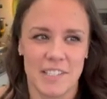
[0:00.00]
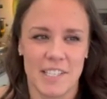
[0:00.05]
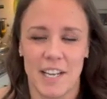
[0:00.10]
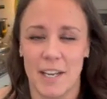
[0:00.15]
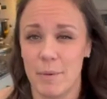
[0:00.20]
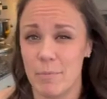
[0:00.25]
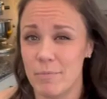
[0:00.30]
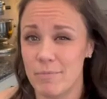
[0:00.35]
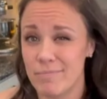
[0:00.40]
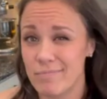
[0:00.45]

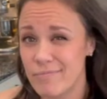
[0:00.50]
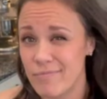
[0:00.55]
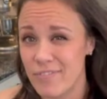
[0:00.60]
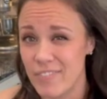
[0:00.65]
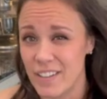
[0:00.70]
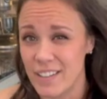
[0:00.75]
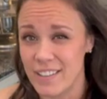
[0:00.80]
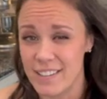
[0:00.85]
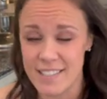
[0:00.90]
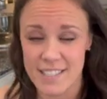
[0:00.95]
time
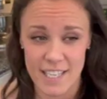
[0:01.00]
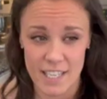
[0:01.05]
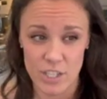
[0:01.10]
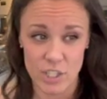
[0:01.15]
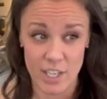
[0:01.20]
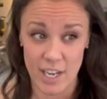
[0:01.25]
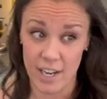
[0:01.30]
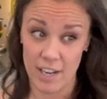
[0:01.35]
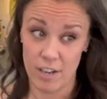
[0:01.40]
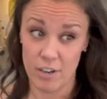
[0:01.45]
feeling
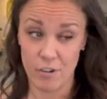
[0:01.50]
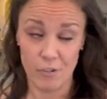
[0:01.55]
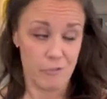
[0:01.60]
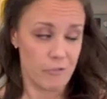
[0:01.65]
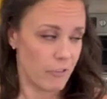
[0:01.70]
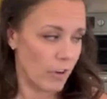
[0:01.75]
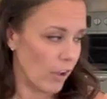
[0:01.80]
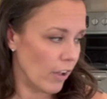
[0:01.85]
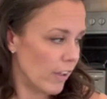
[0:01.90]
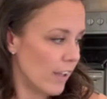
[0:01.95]
satiated or
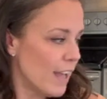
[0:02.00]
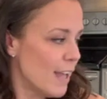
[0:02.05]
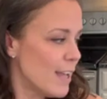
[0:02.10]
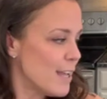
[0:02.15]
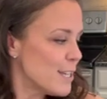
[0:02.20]
full.